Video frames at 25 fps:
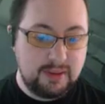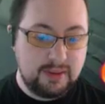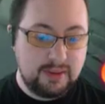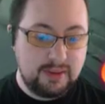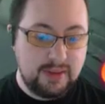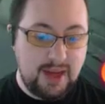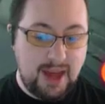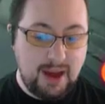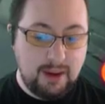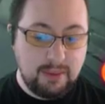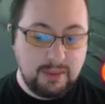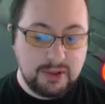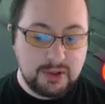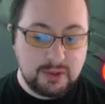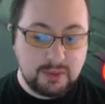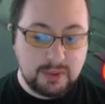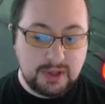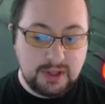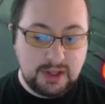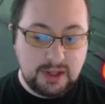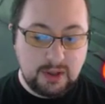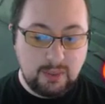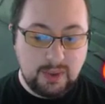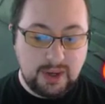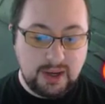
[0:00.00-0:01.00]
That was
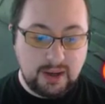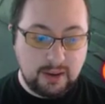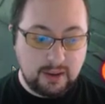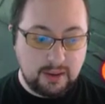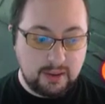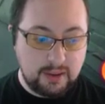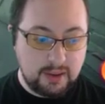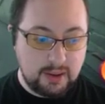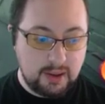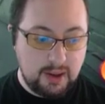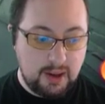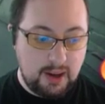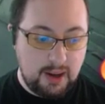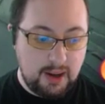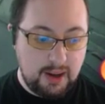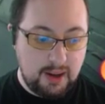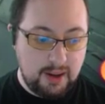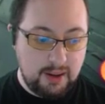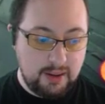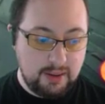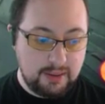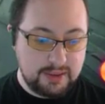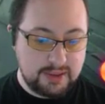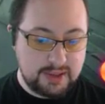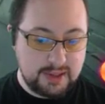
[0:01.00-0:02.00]
really weird.
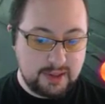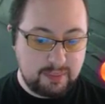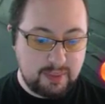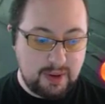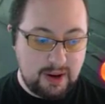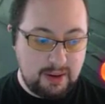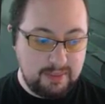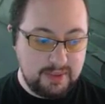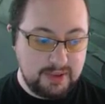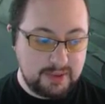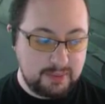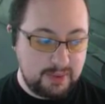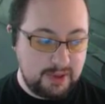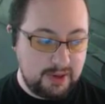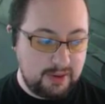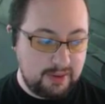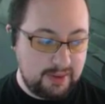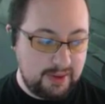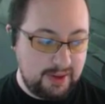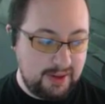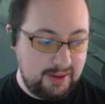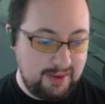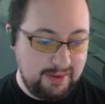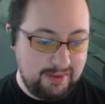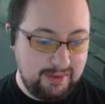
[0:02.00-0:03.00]
See, the problem is we
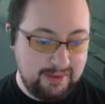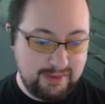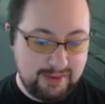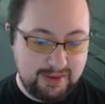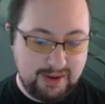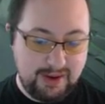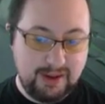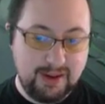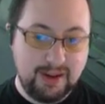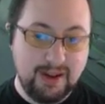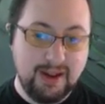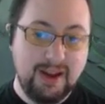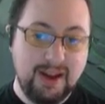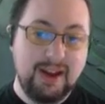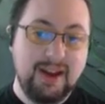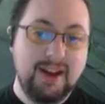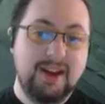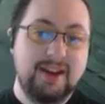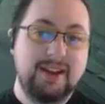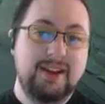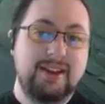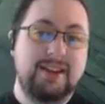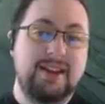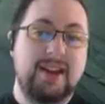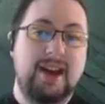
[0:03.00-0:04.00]
don't. Oh, okay.
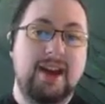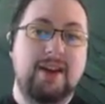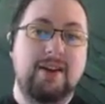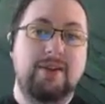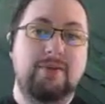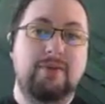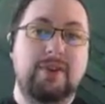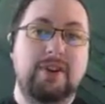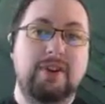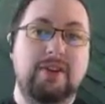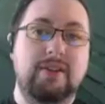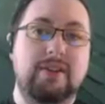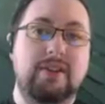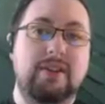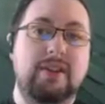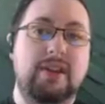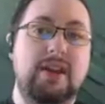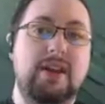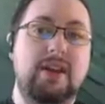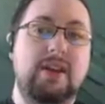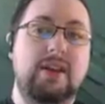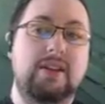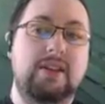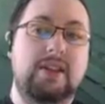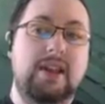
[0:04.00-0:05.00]
Yeah, if we don't,
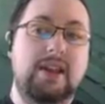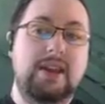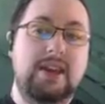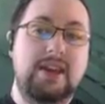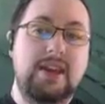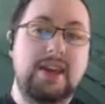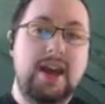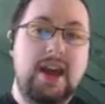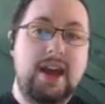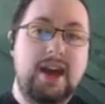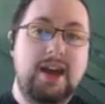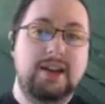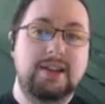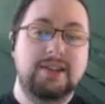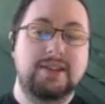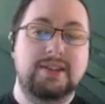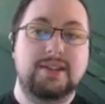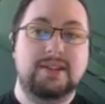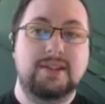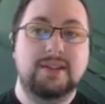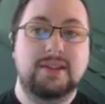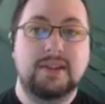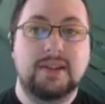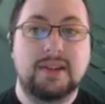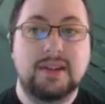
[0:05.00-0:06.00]
he
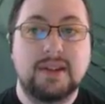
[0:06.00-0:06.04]
has